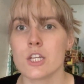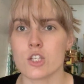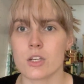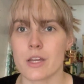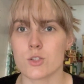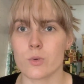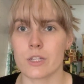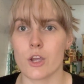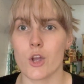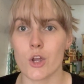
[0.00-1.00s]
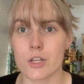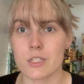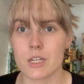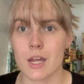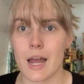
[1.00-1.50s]
she has really
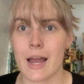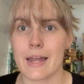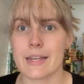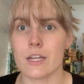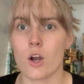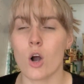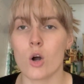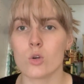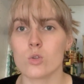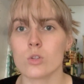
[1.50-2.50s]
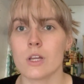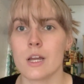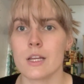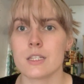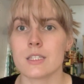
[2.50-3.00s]
hurt a whole
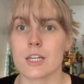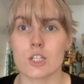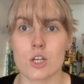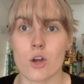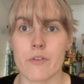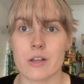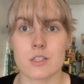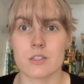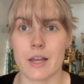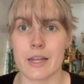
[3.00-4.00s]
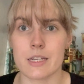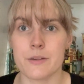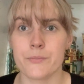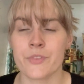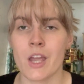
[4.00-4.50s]
section of our
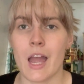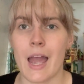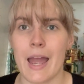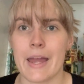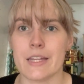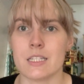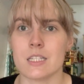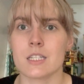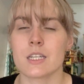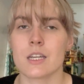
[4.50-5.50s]
society. And